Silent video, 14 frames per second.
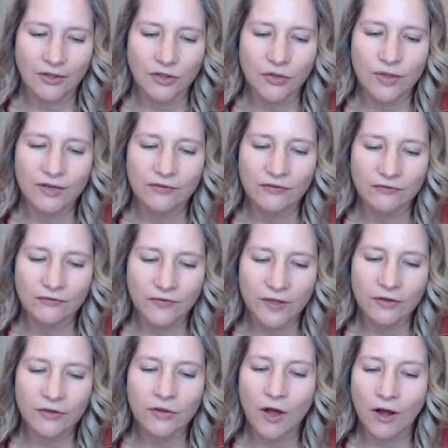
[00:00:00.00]
You can
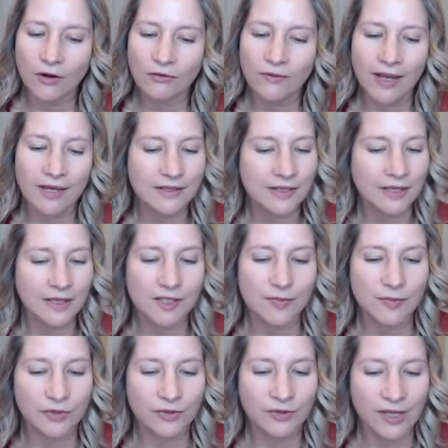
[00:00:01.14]
feel our rising
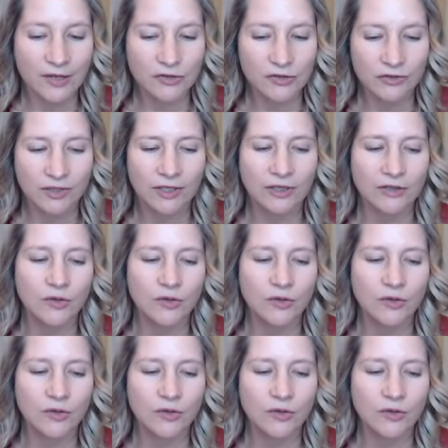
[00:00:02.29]
experientially.